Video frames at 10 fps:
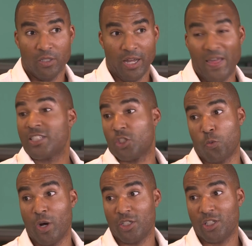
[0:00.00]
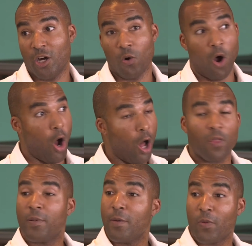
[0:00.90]
and that's just one show. All
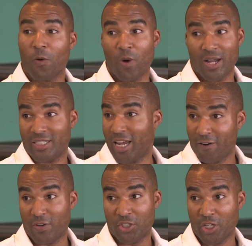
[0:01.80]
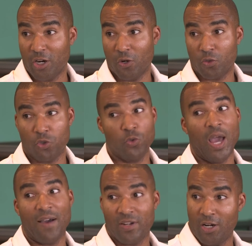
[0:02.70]
the people that watched every show, you
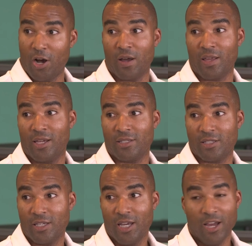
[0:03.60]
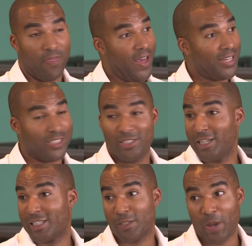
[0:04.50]
have an audience. Right. That's
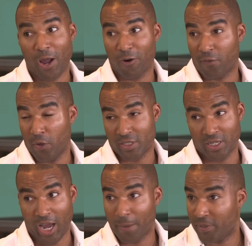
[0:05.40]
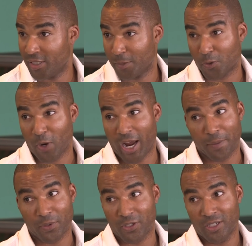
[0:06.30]
just as powerful as an opt-in
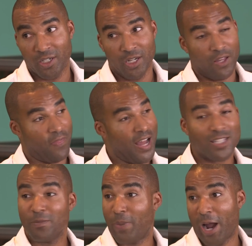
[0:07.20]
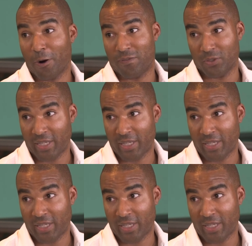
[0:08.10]
subscriber. That's some powerful